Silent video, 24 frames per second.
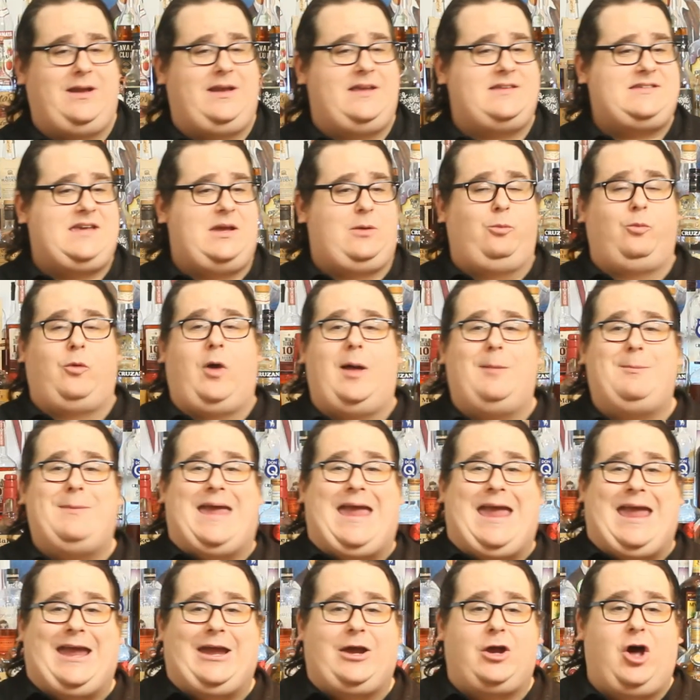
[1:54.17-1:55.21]
It is a rum
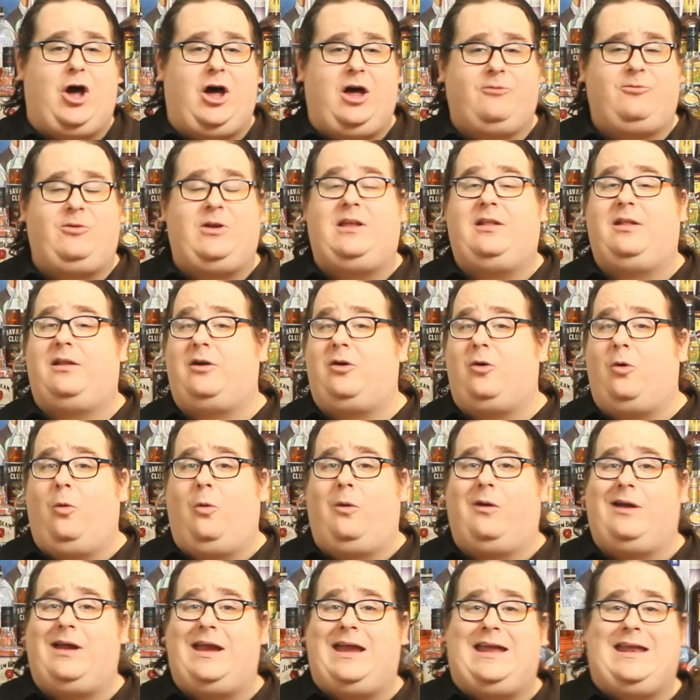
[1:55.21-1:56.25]
and coffee
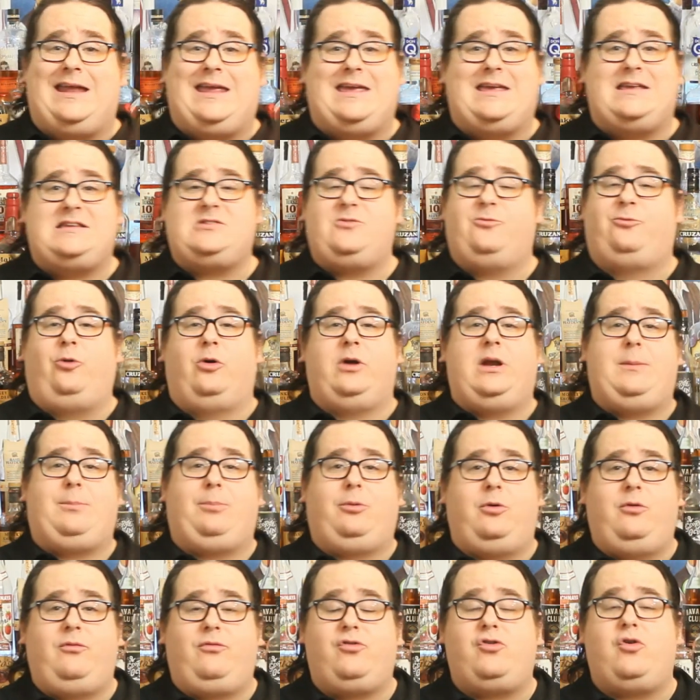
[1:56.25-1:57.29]
liqueur. It is 40
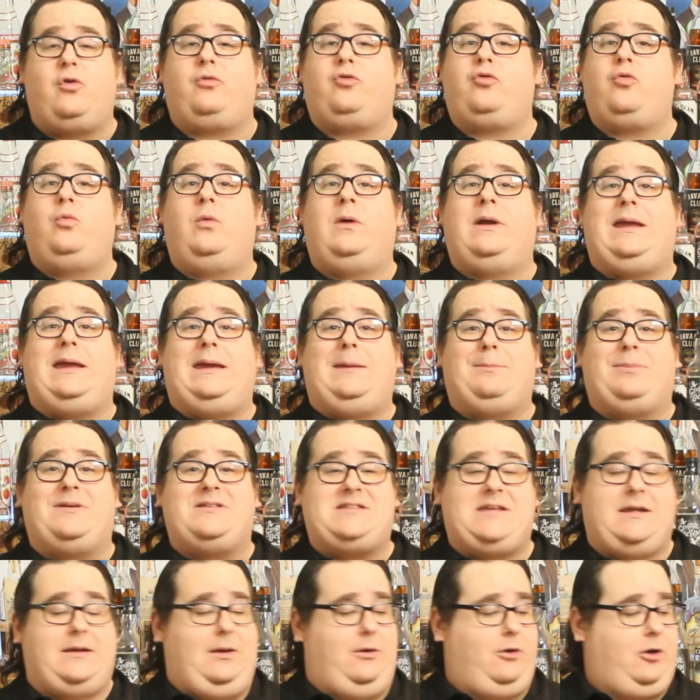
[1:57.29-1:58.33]
proof, so
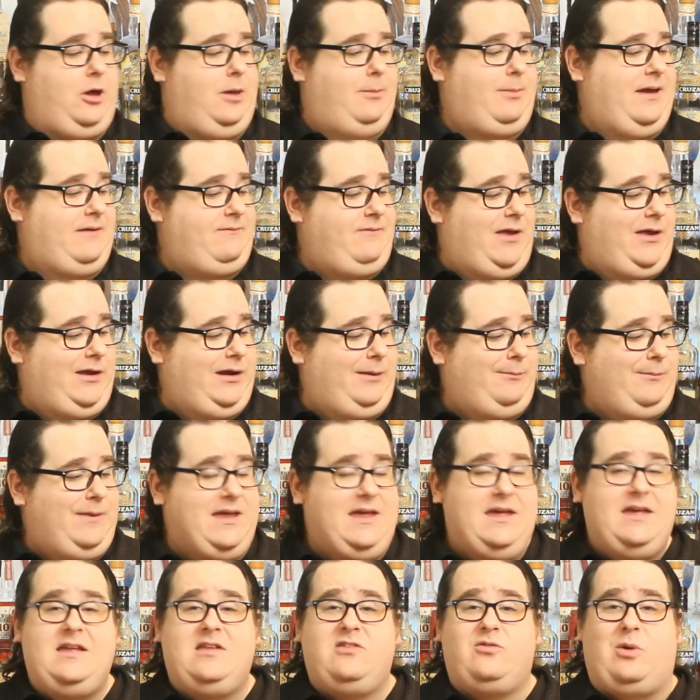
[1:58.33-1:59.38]
20% alcohol by volume.
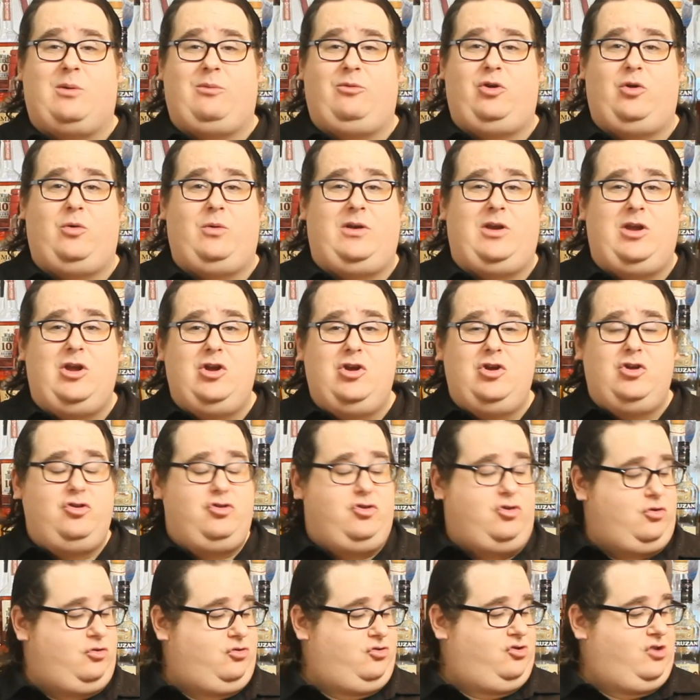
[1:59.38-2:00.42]
That's why we're doing
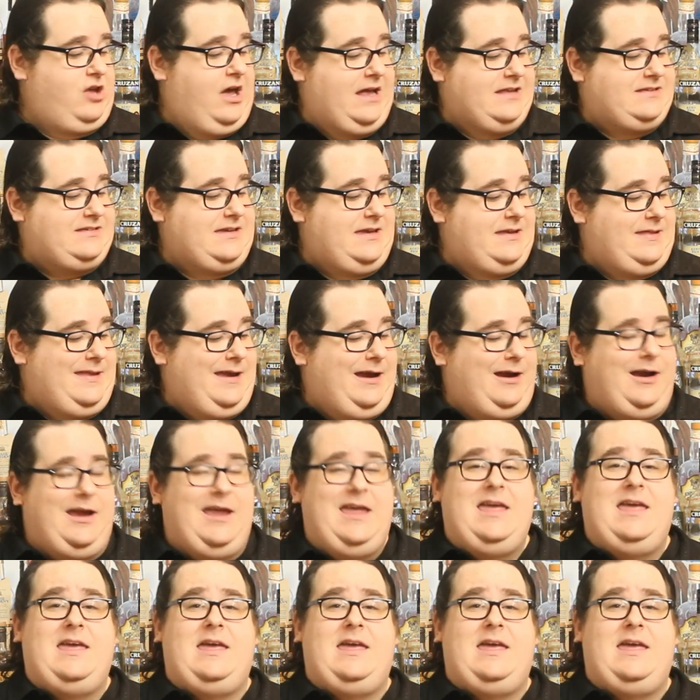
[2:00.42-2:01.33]
2 shots in there.